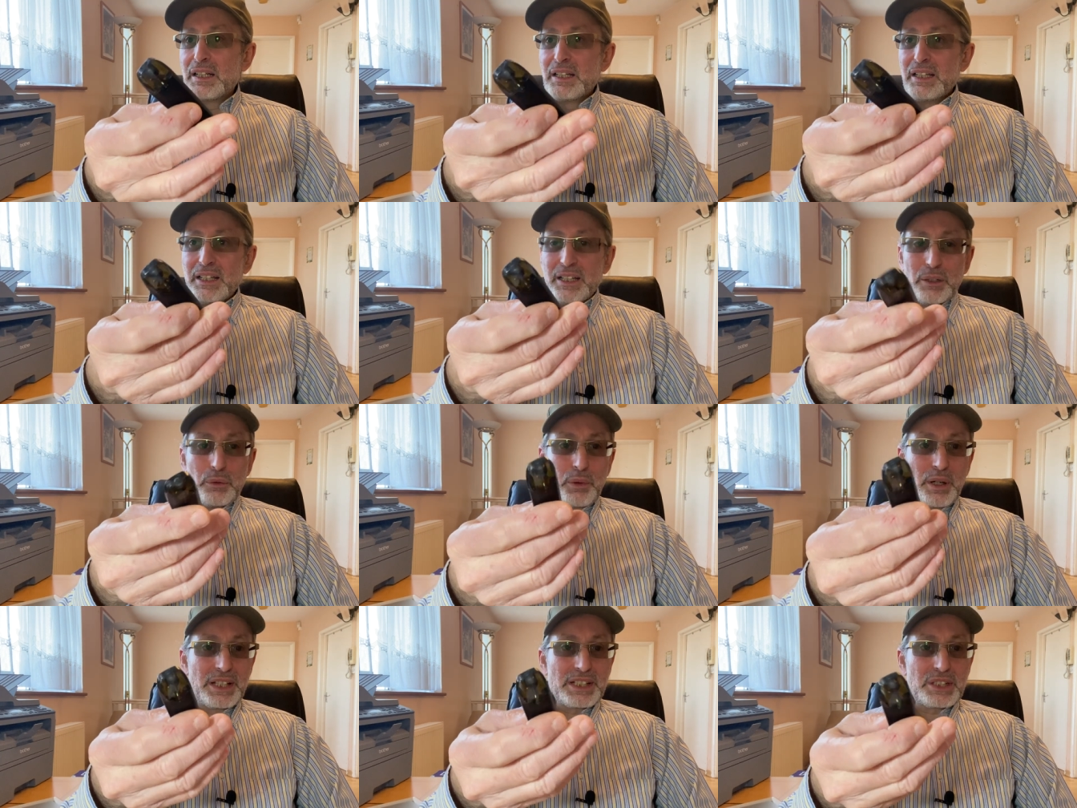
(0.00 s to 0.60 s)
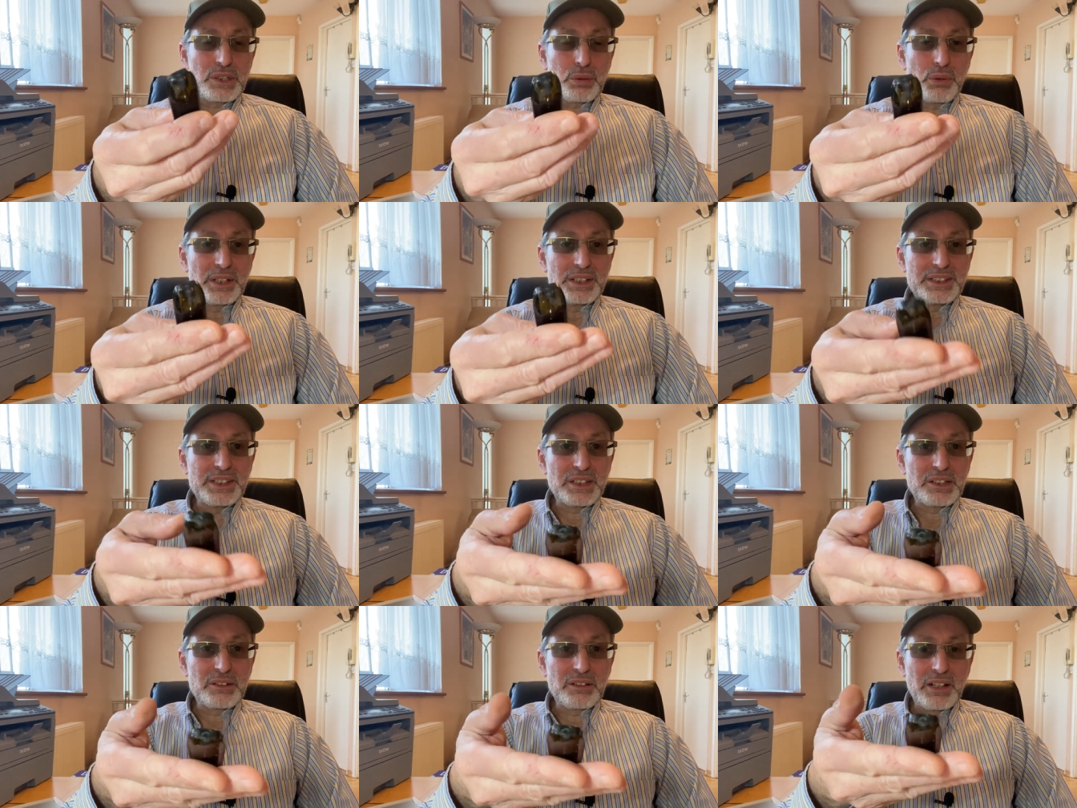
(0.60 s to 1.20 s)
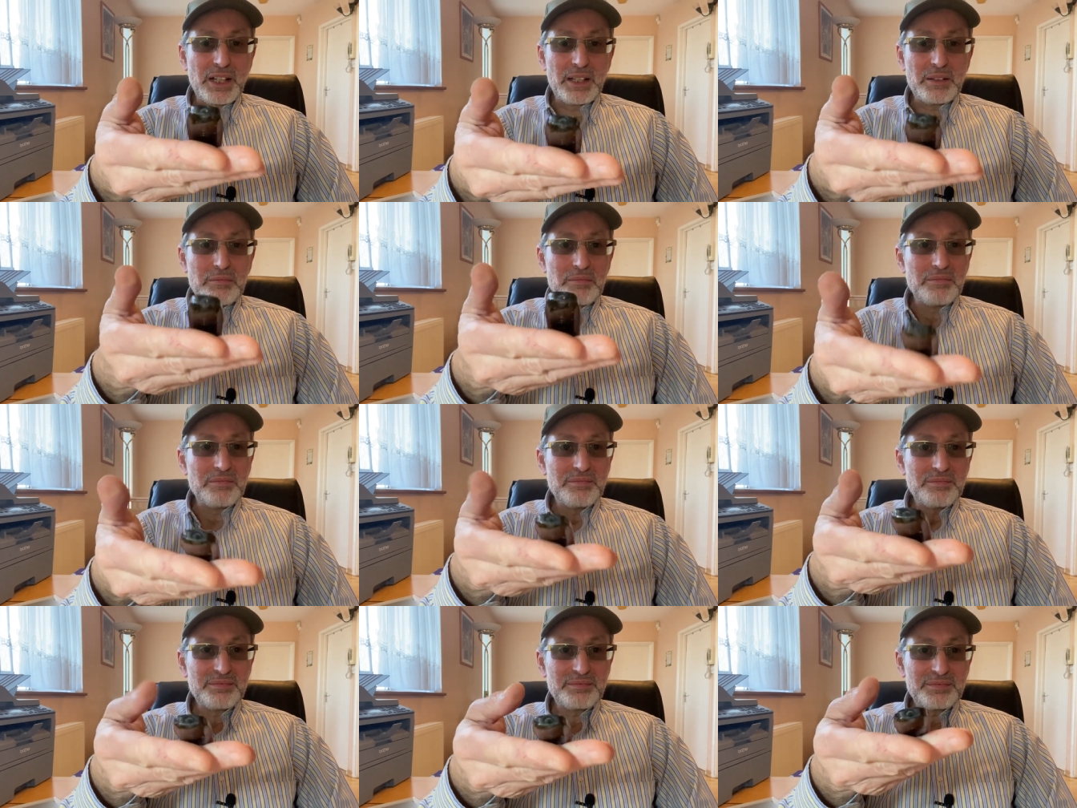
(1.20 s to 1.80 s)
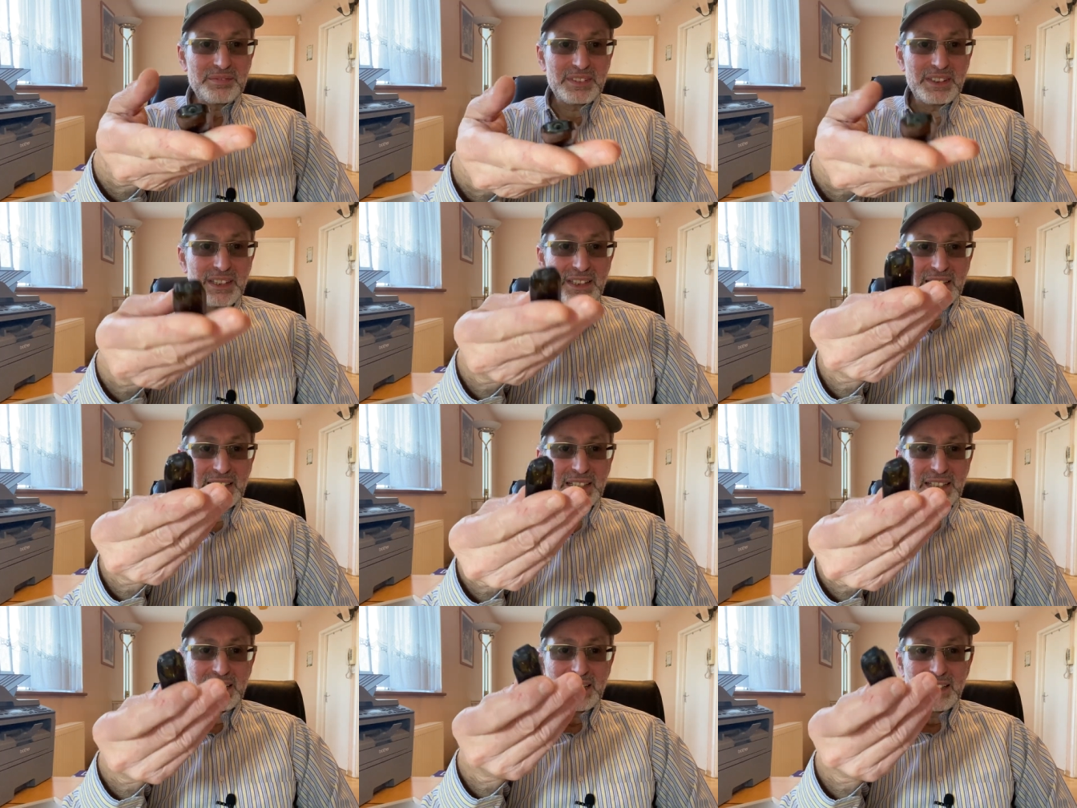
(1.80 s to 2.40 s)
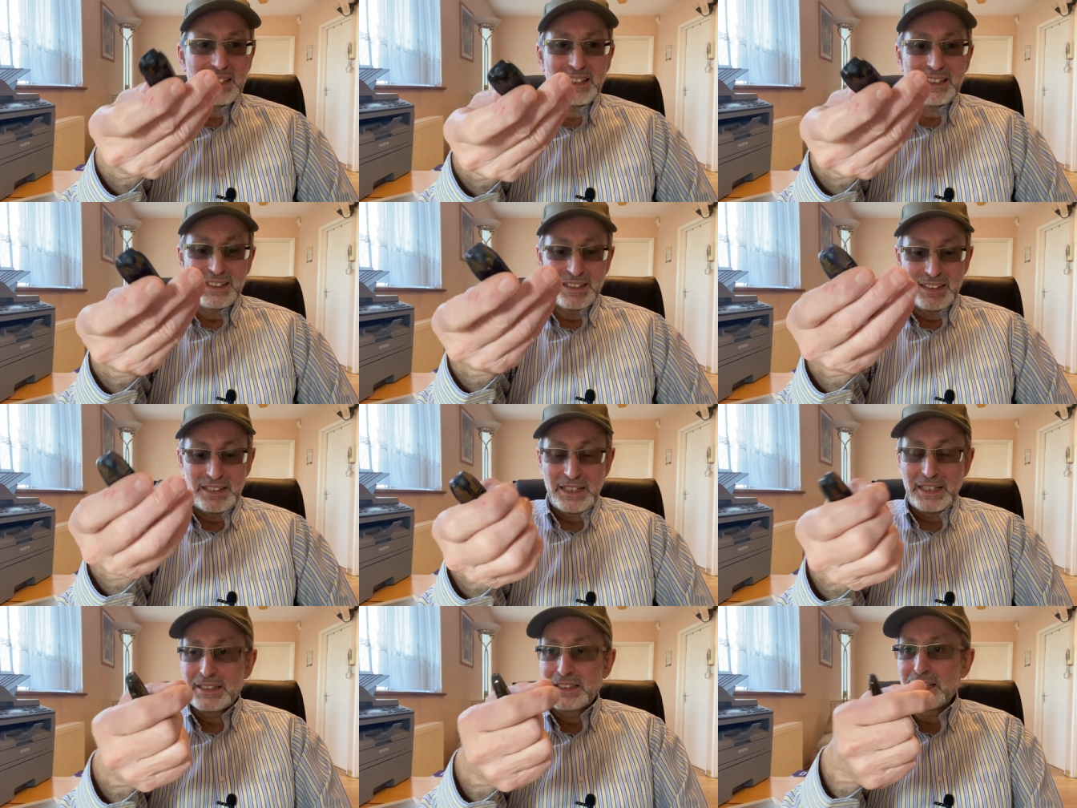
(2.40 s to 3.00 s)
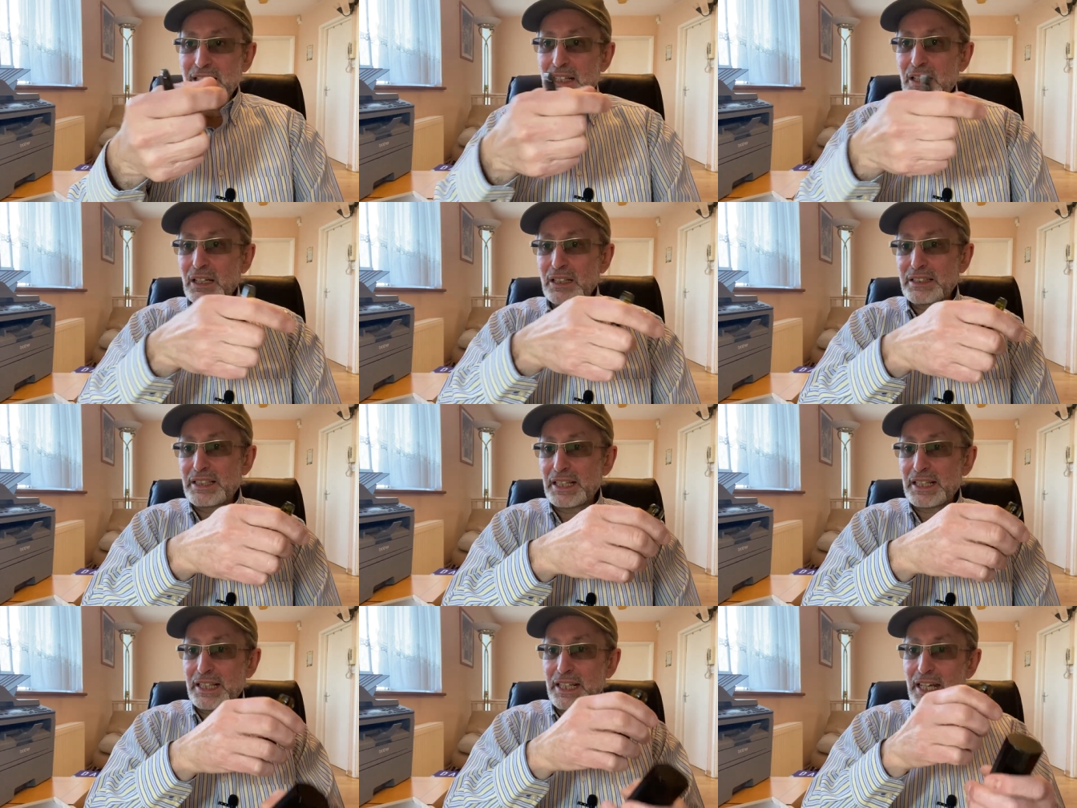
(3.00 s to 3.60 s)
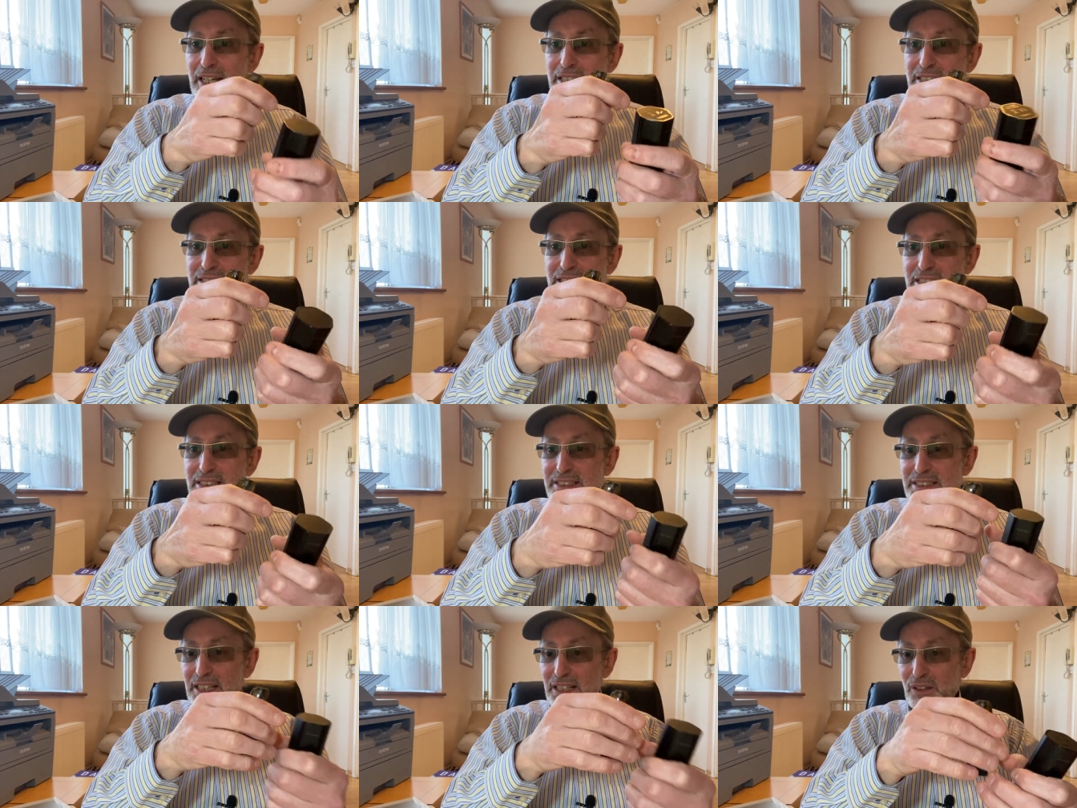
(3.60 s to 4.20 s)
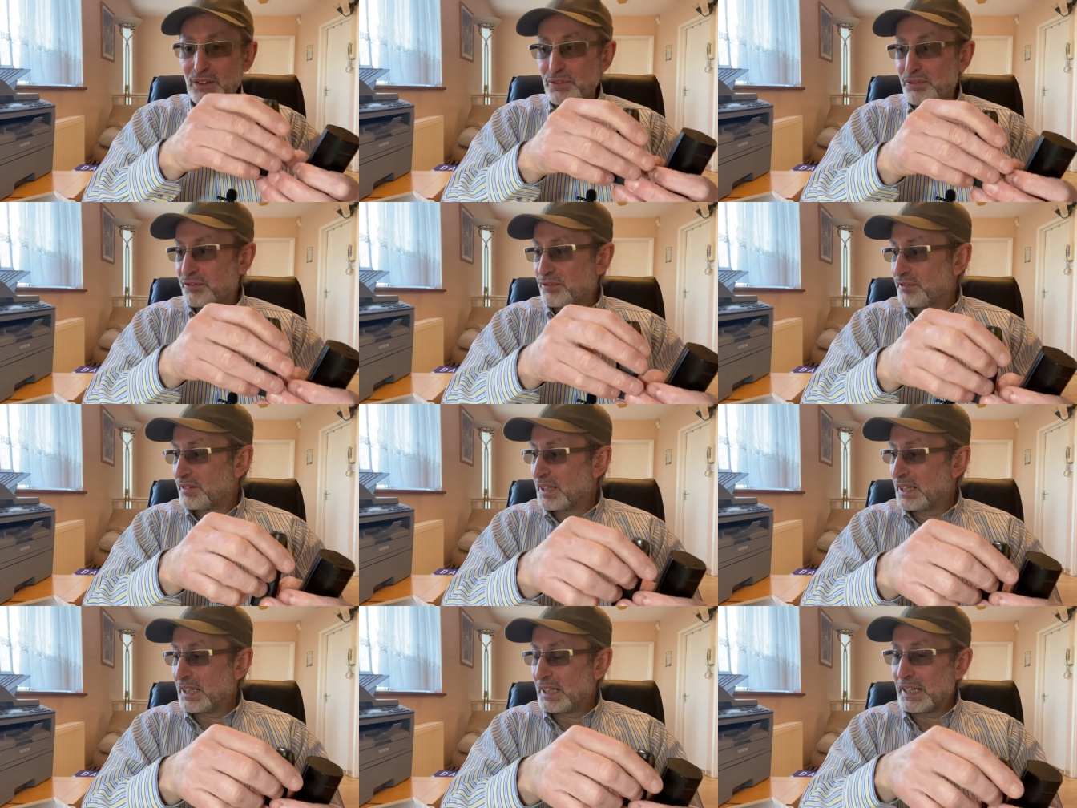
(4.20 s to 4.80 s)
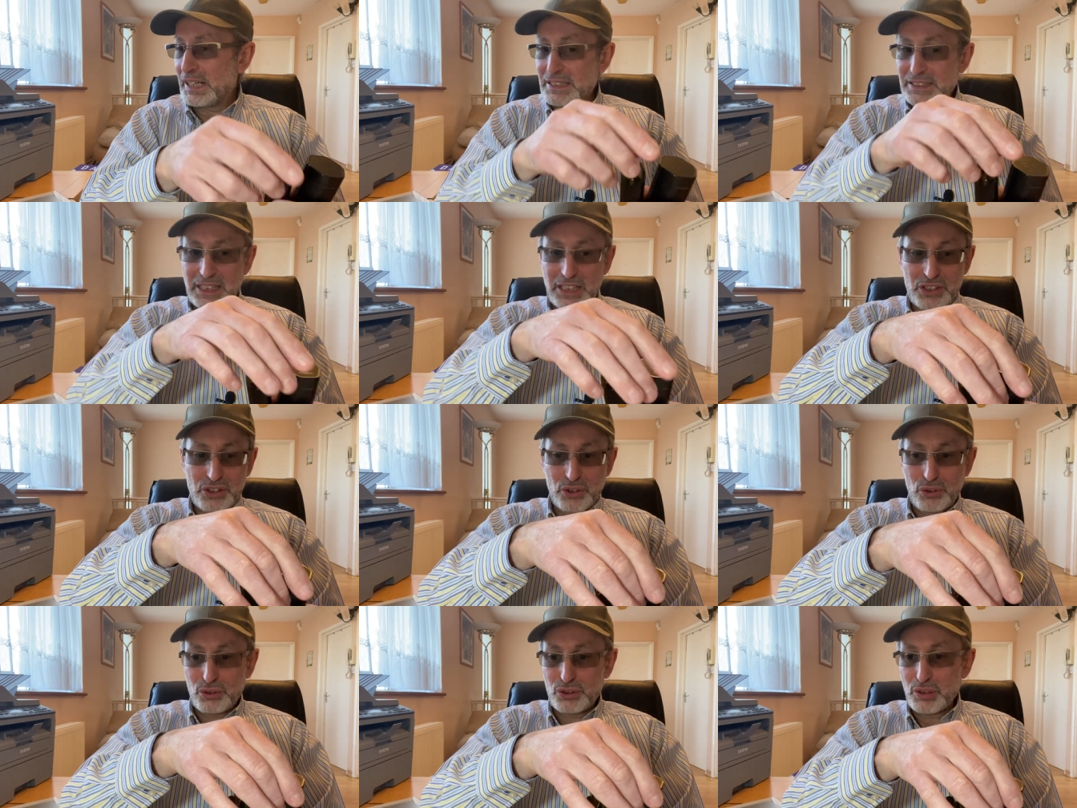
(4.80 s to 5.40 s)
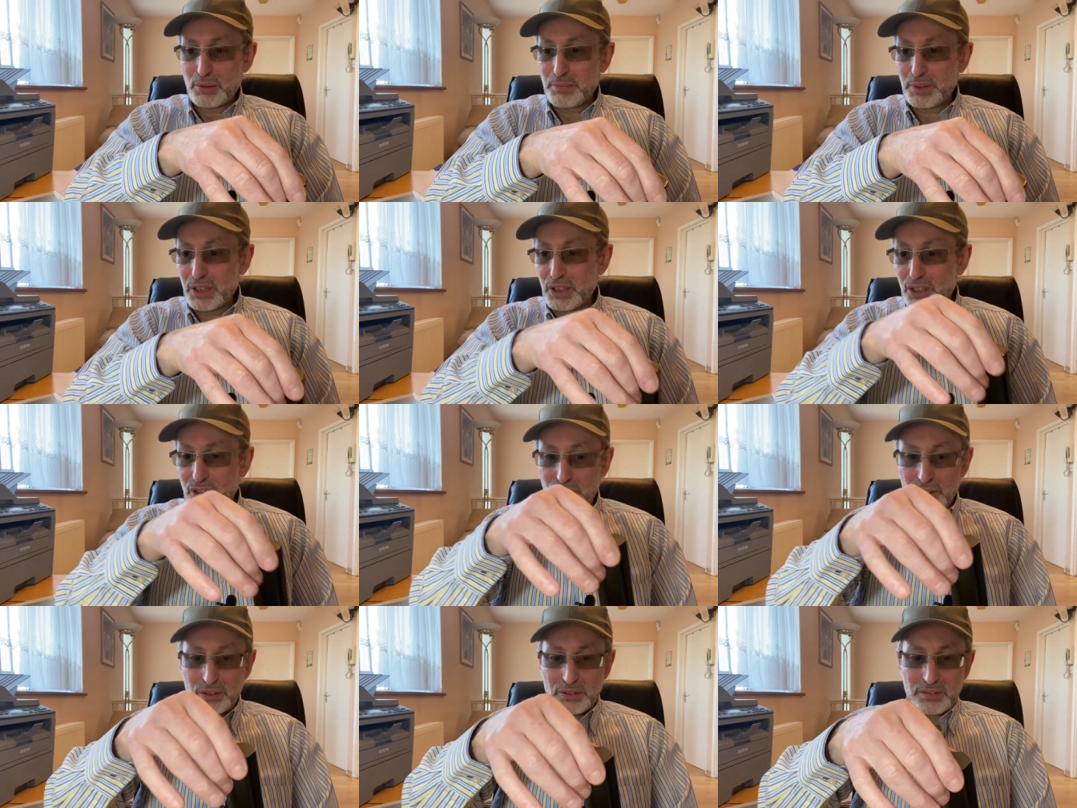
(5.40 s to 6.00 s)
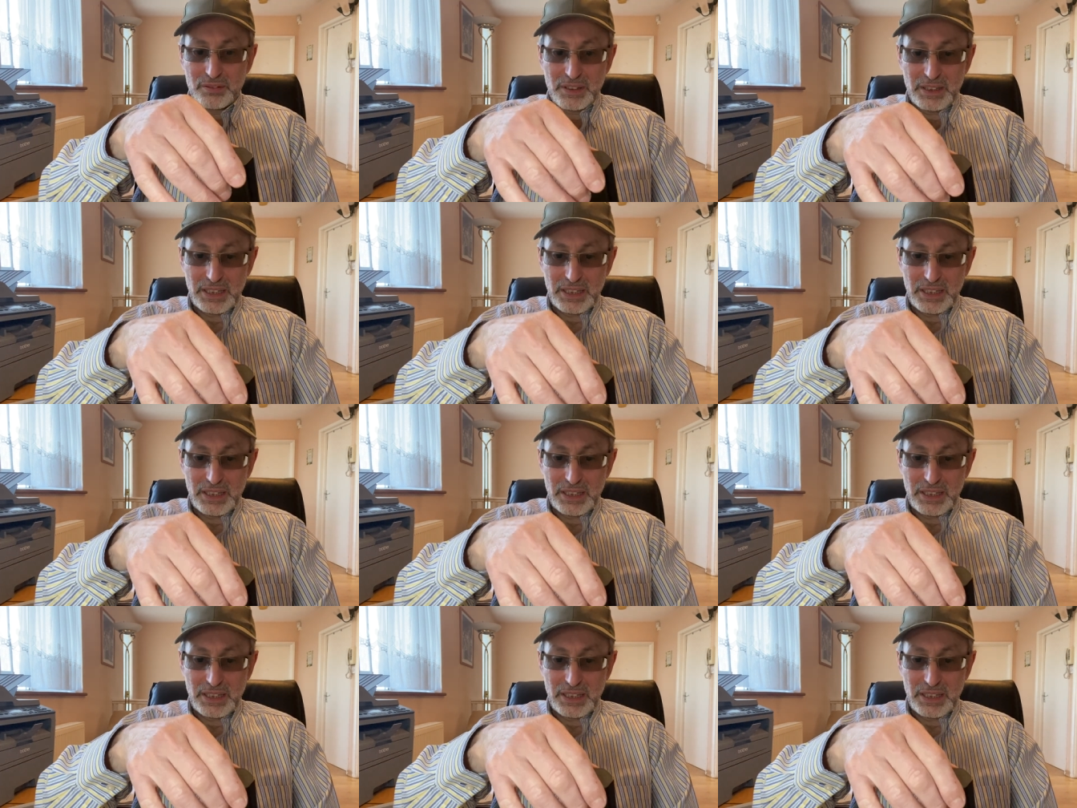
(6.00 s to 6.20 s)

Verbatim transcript: It weighs twenty gram. And the, the case itself, as I showed you below,